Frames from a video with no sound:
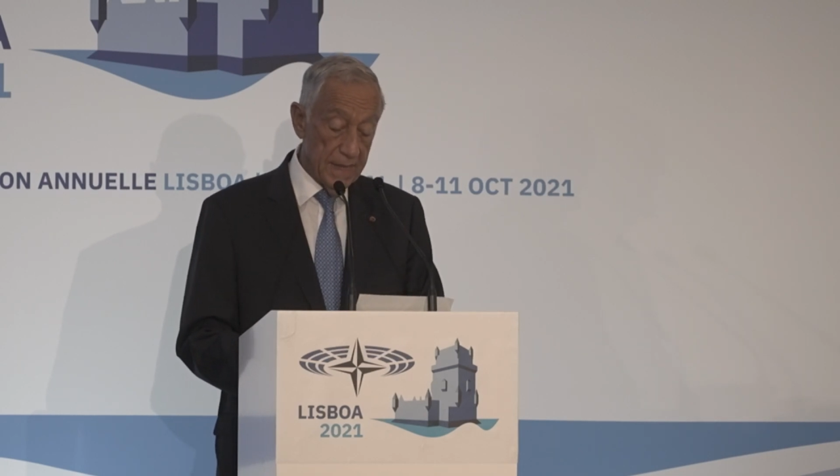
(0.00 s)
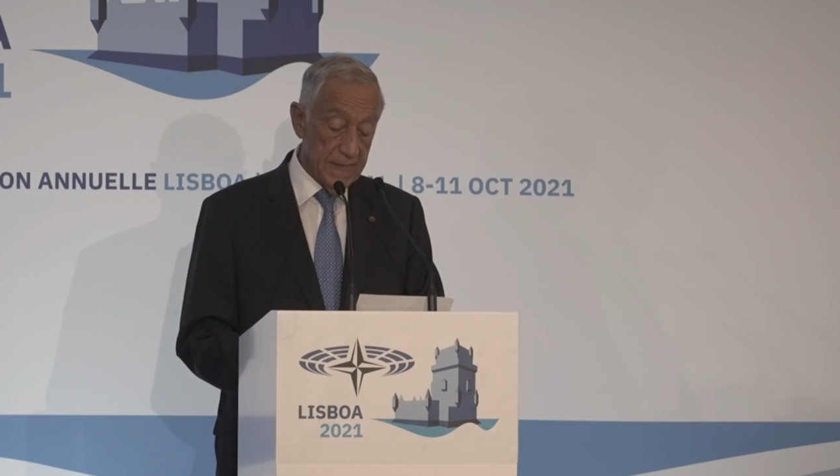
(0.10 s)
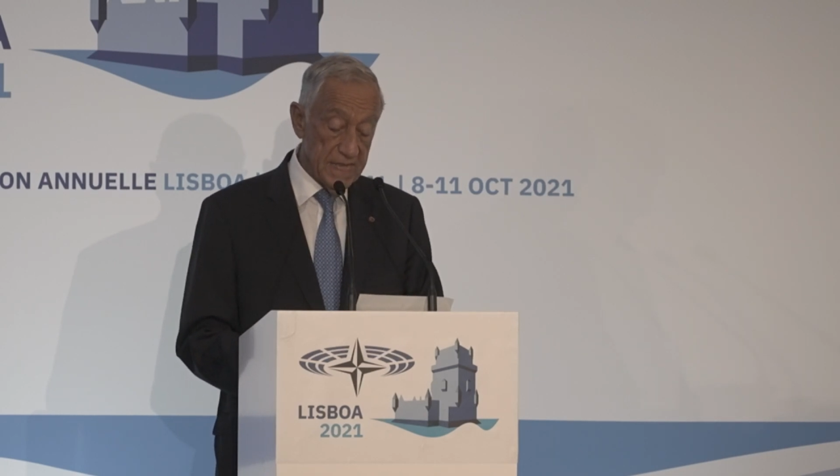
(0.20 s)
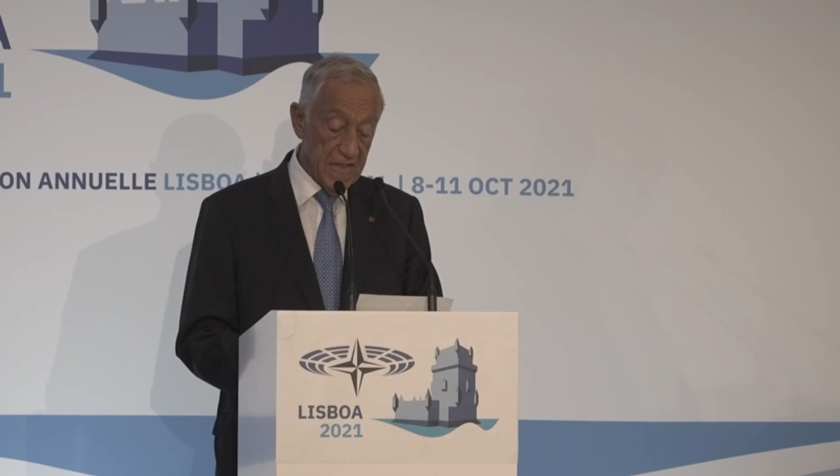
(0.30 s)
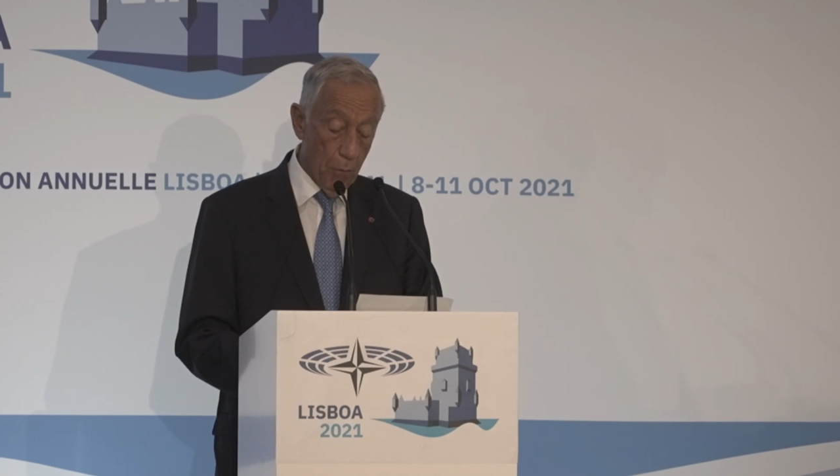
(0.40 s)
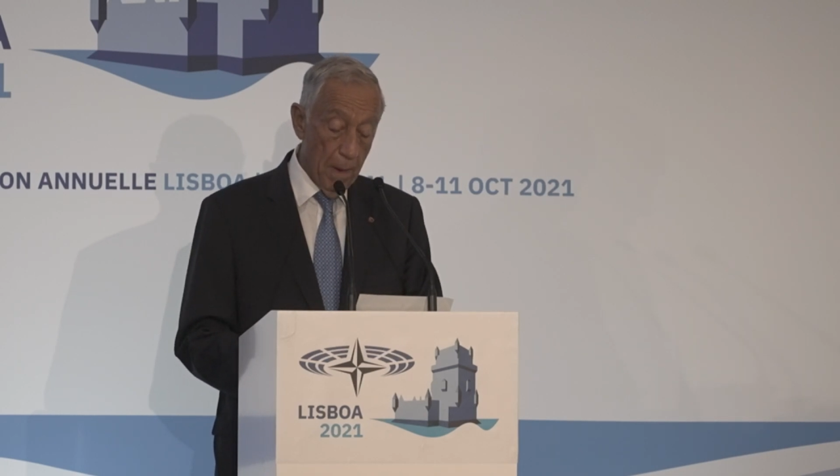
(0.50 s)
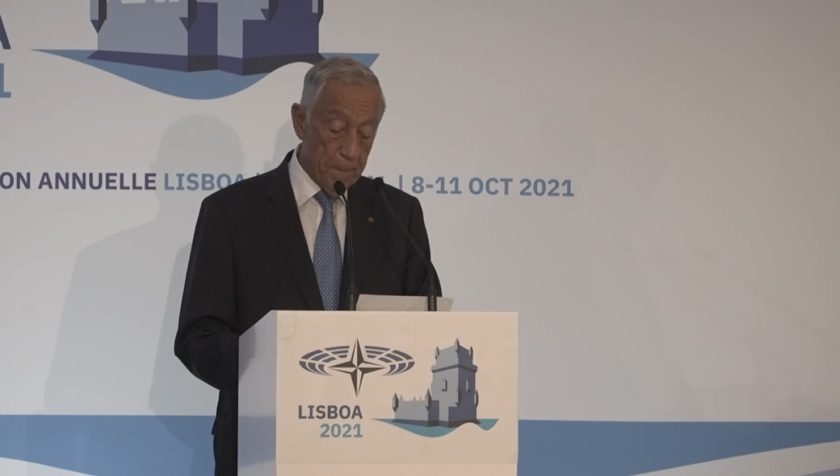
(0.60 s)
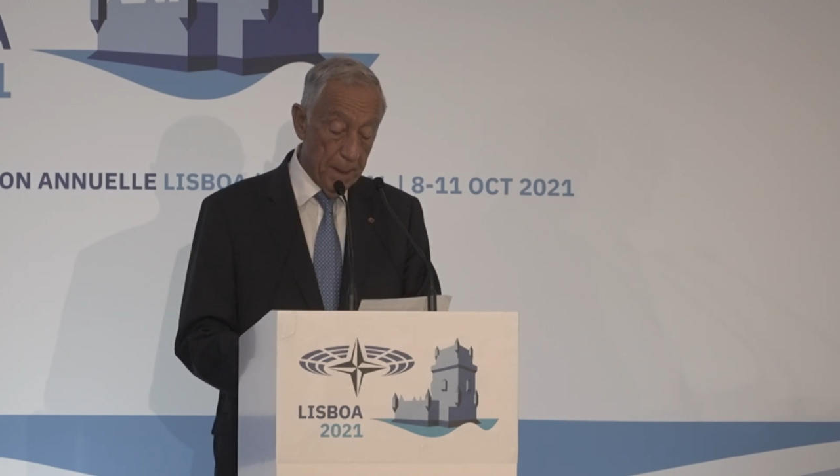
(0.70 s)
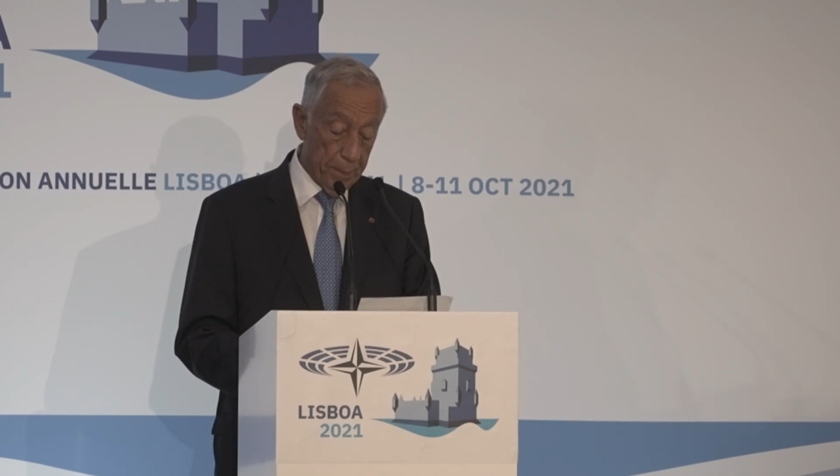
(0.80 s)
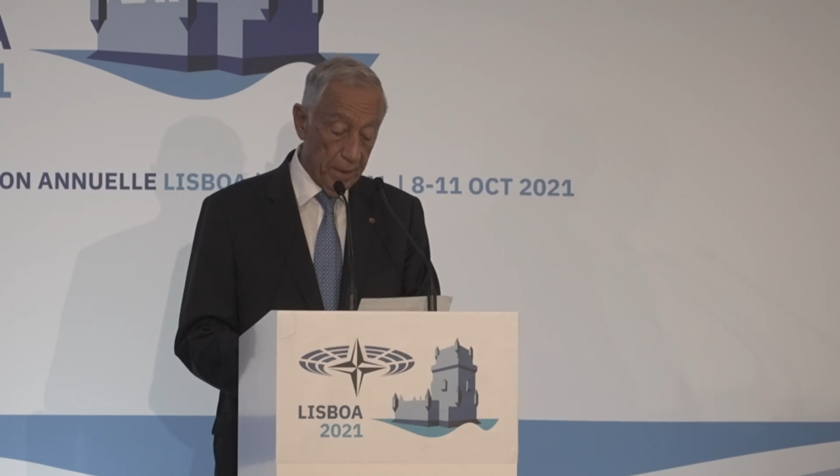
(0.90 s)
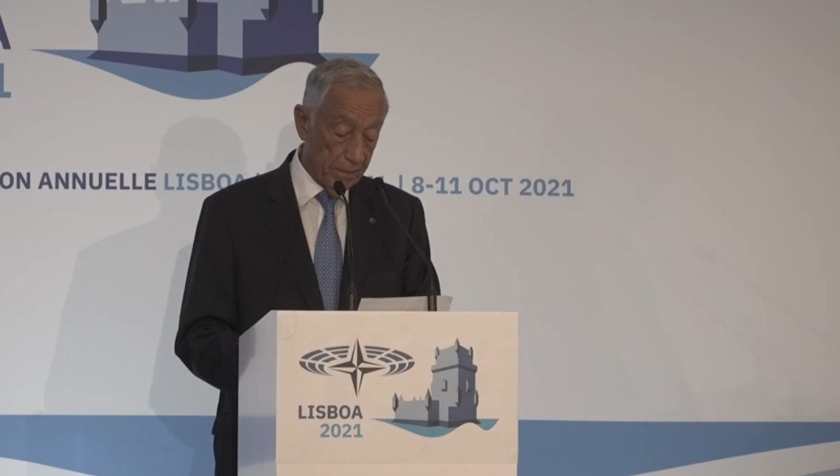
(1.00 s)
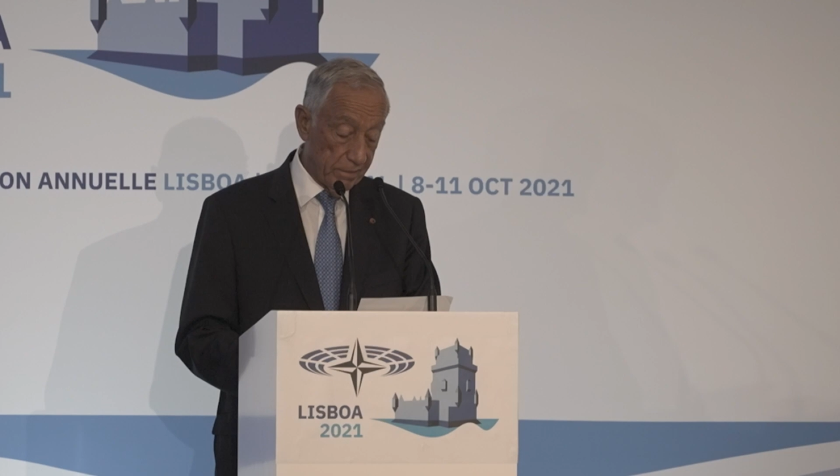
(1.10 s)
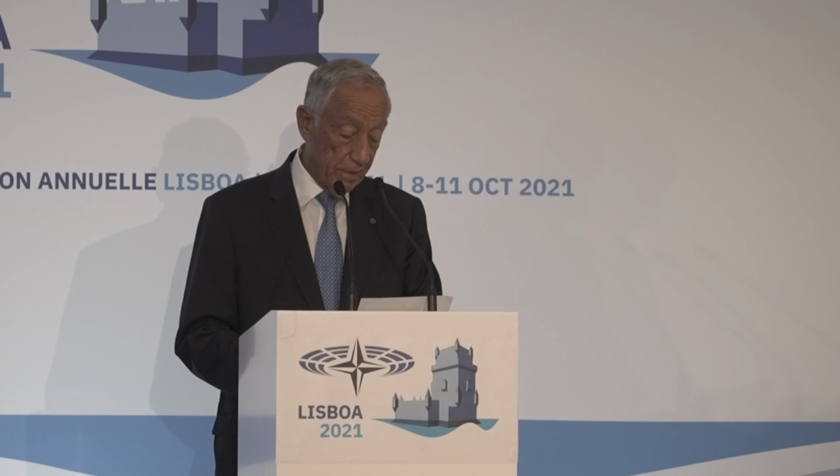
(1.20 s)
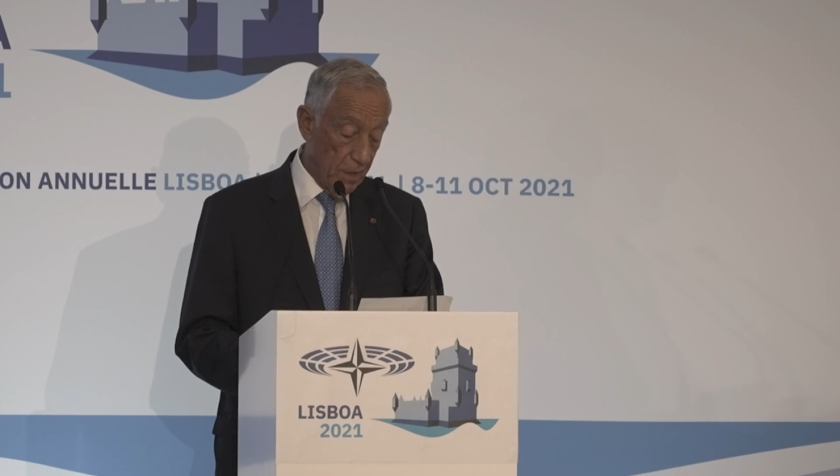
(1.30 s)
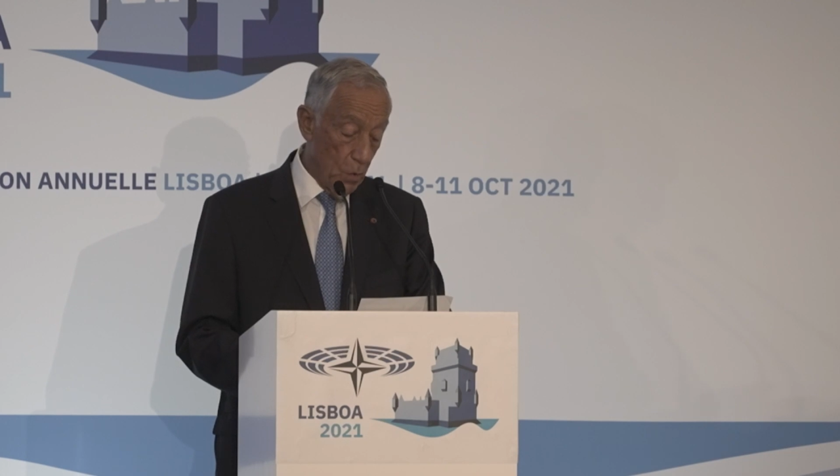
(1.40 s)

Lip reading: It is our peoples